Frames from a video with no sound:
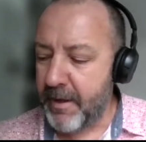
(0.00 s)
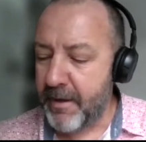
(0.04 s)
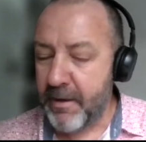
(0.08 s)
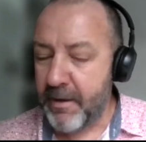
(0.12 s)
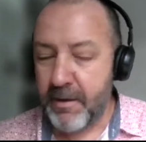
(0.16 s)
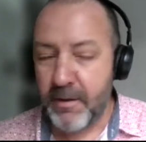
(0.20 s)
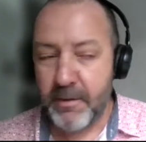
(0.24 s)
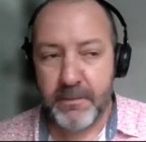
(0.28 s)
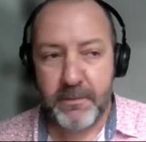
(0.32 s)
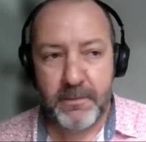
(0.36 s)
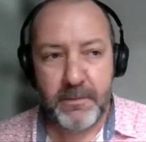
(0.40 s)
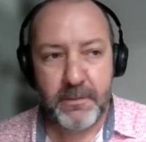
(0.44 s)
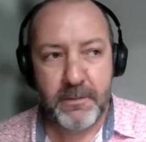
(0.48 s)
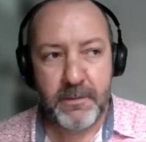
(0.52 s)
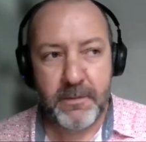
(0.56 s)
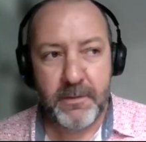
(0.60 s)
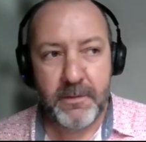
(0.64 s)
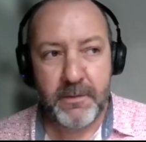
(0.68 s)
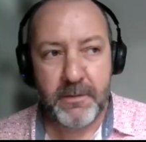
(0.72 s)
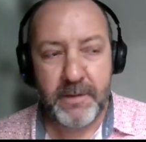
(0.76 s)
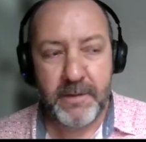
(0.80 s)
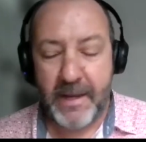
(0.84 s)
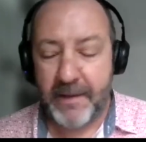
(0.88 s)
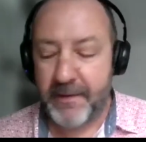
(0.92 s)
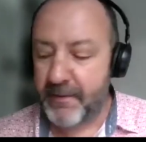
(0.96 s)
in our
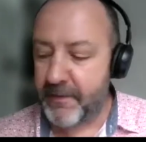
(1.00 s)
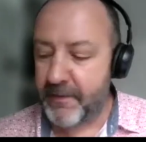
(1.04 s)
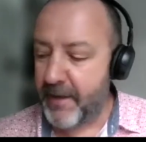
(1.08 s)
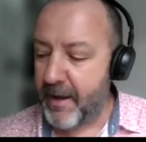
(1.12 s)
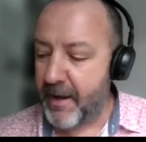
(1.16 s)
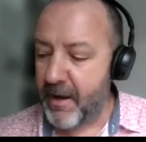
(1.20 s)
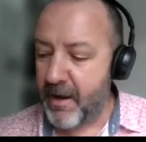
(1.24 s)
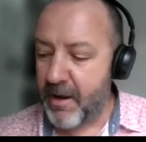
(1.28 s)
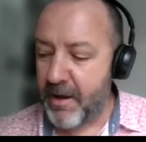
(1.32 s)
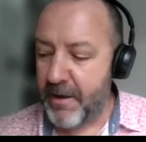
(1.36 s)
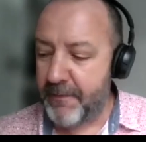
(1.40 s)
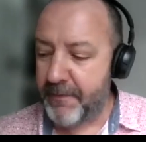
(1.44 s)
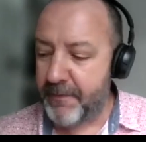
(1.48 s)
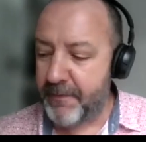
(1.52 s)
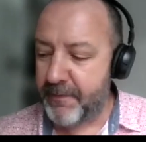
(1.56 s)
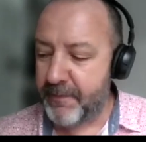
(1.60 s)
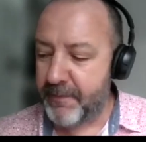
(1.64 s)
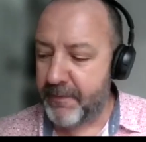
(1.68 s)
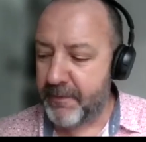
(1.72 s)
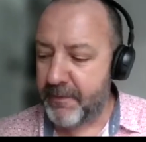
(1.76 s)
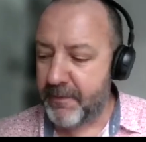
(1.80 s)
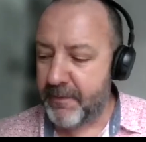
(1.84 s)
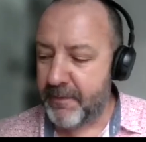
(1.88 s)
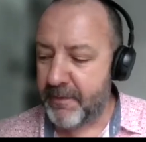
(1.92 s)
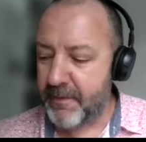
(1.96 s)
day-to-day lives.